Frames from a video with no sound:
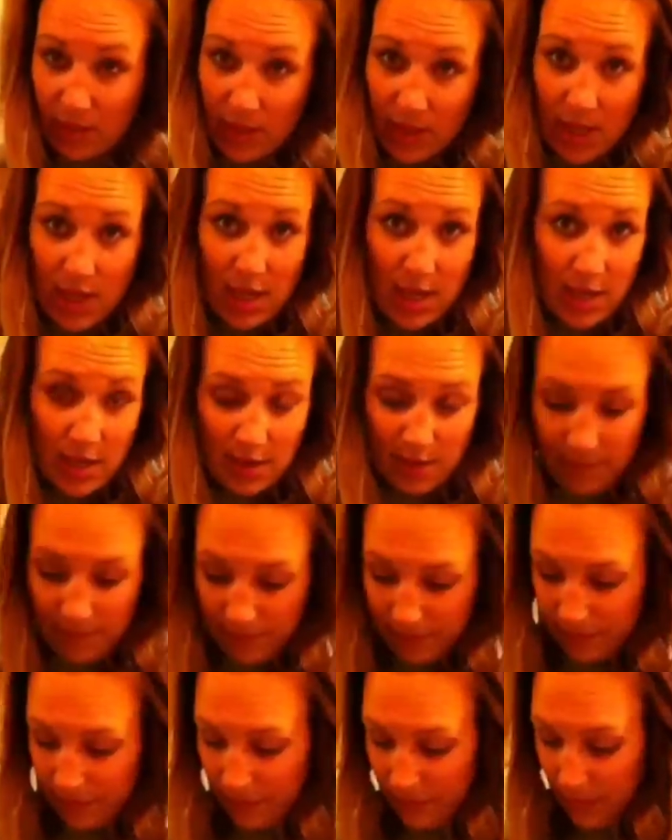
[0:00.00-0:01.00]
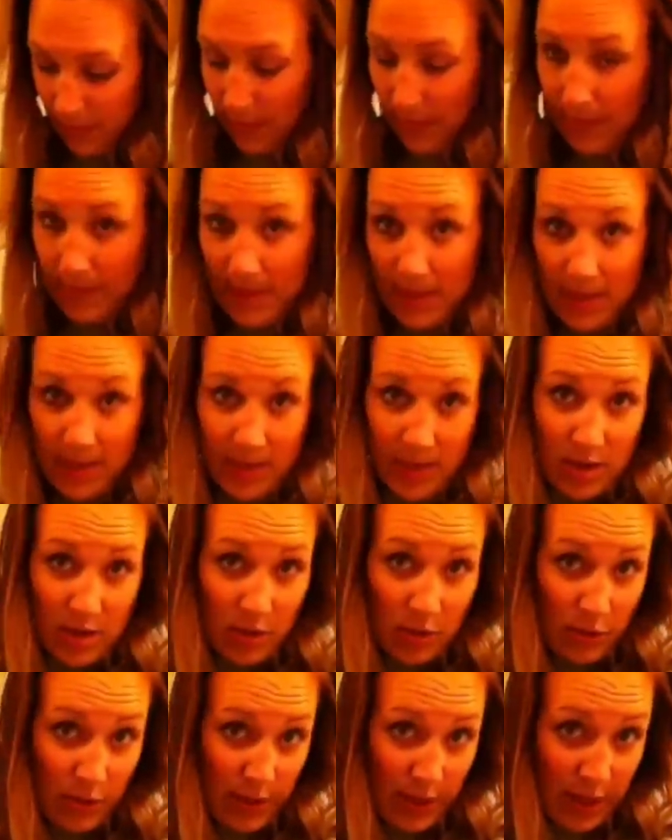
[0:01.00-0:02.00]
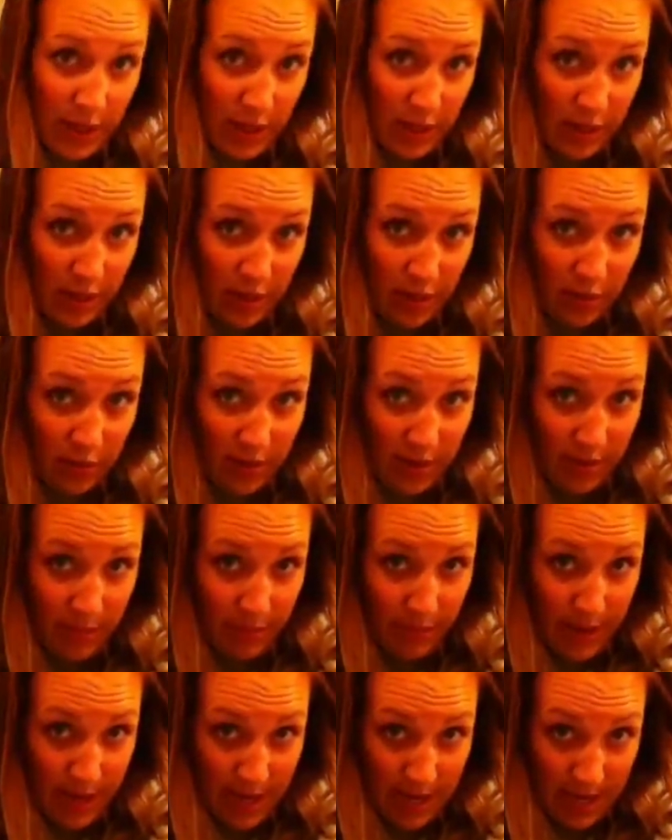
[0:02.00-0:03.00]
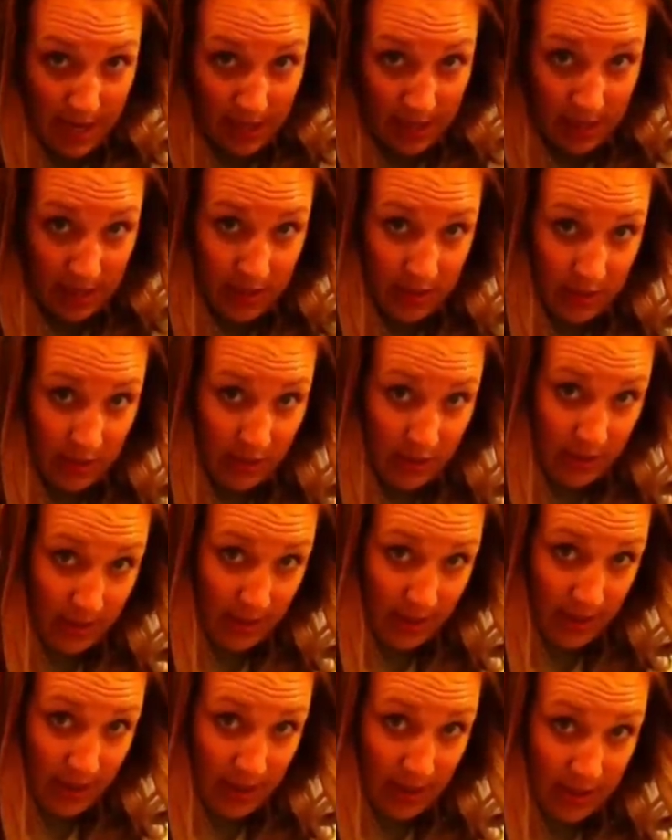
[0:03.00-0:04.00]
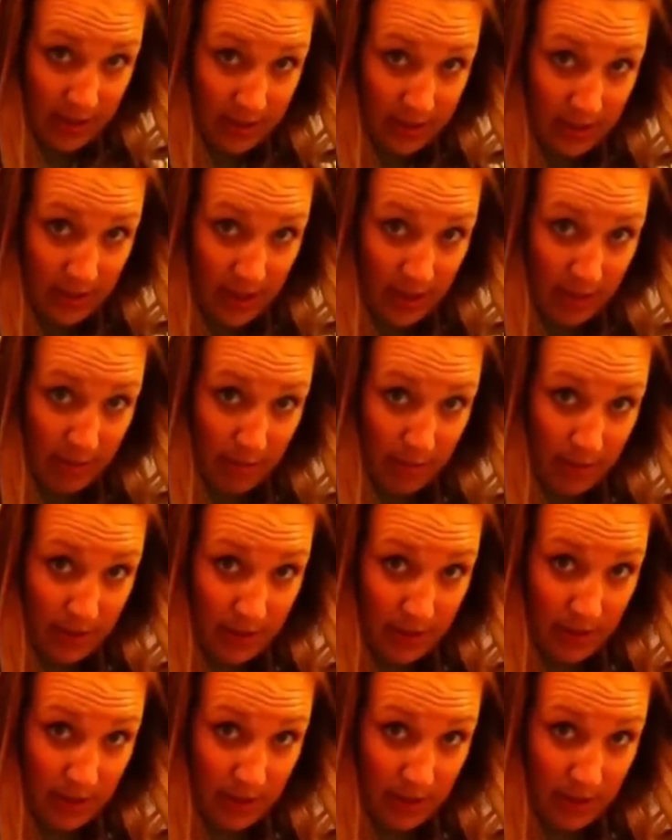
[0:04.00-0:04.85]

Okay. We want hair to go back. Curling iron is up.